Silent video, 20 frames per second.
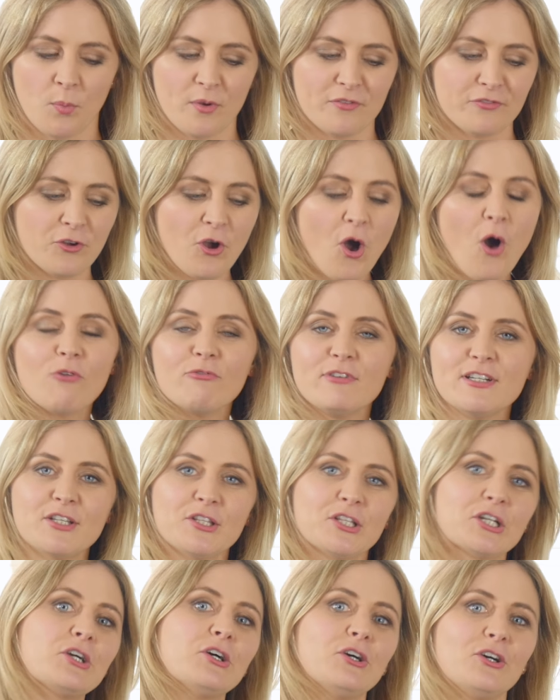We've got rid
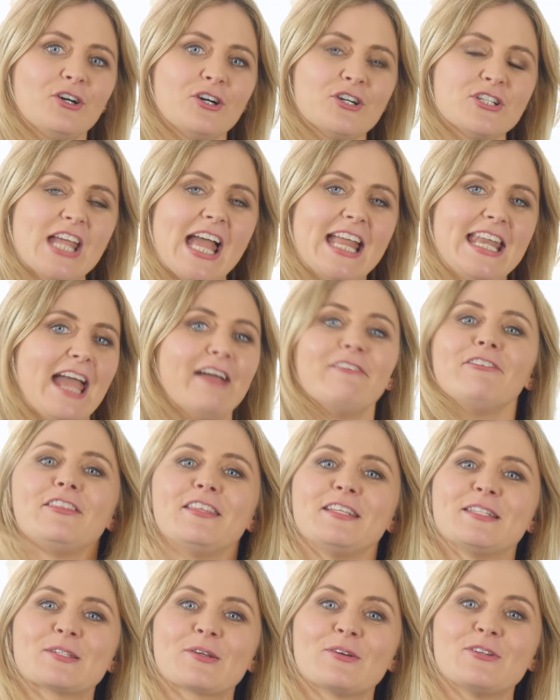of the cord and
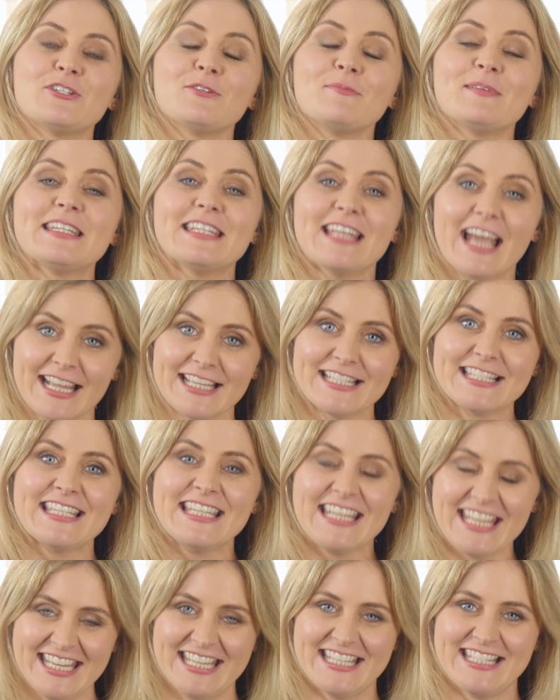everything's going to be nice
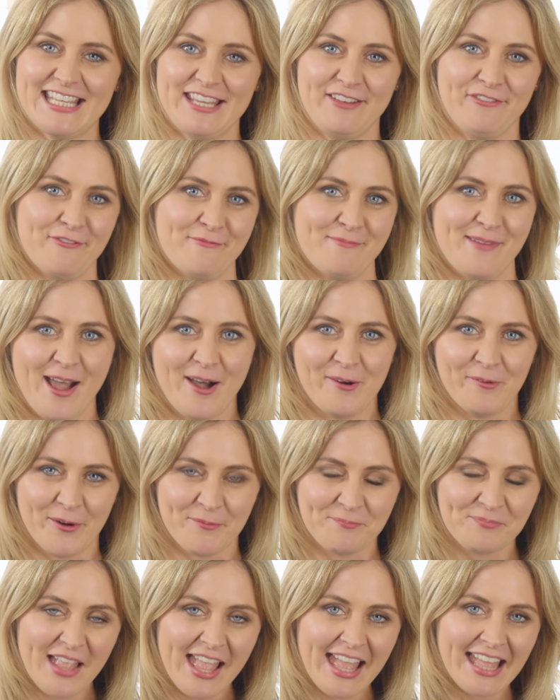and easy from now
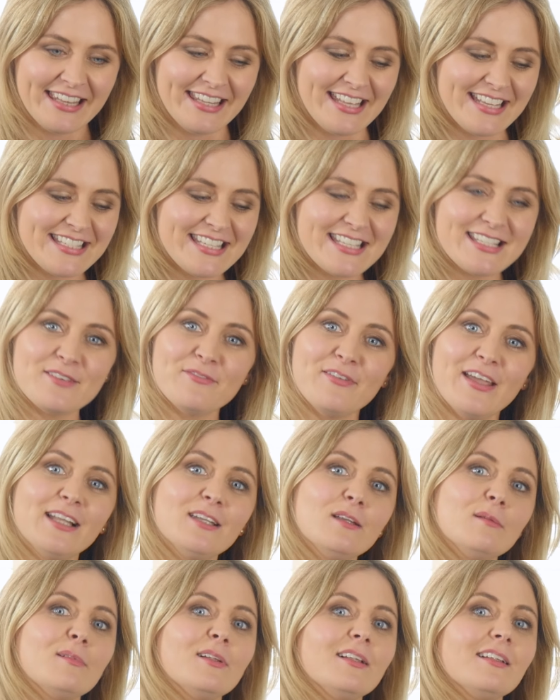on. This is
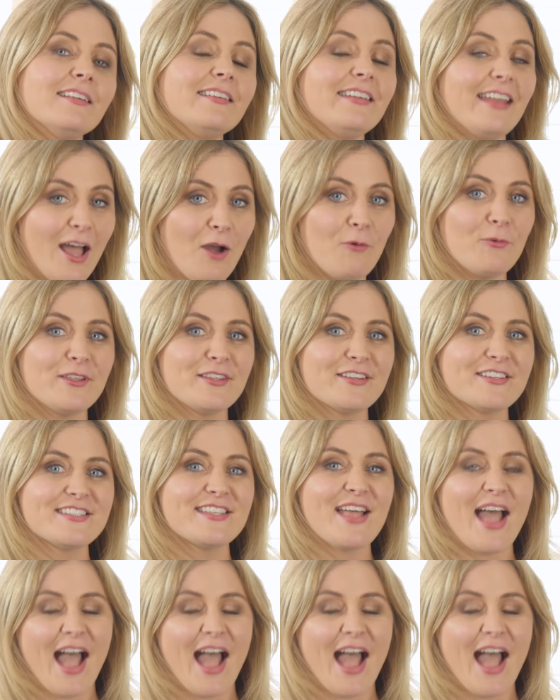available now with us